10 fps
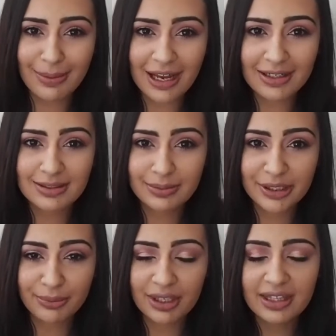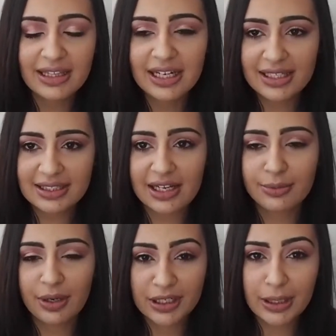about it to begin with, and then I
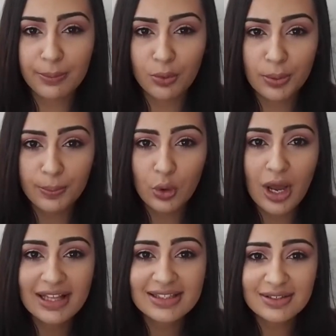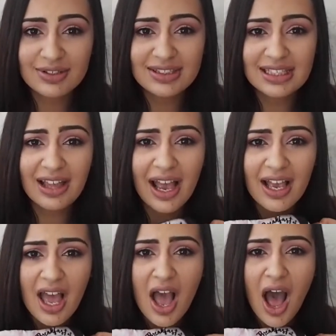started wearing it more and more, and seriously,
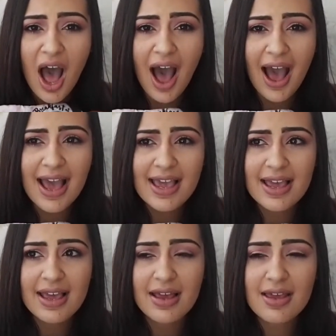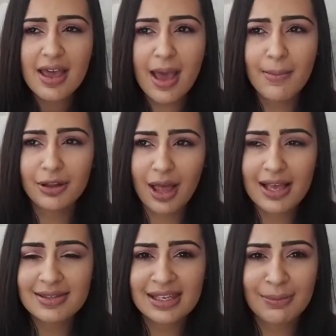like, I am a
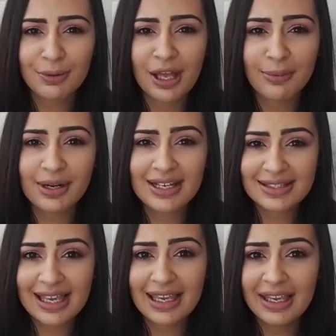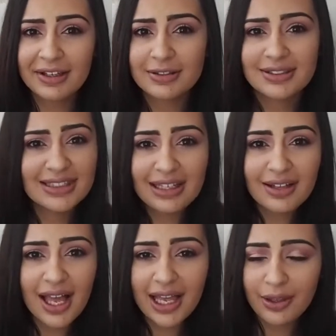light sleeper. Like, when I see
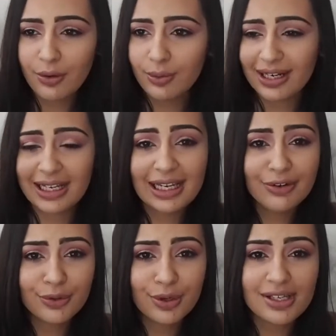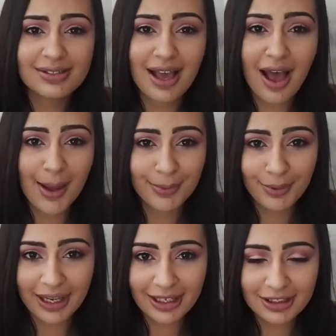sunlight or when I hear a noise, I'm
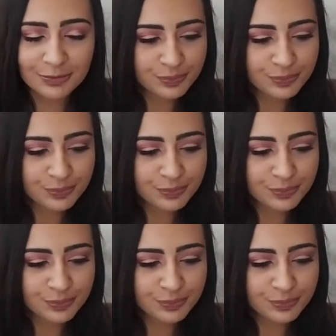awake.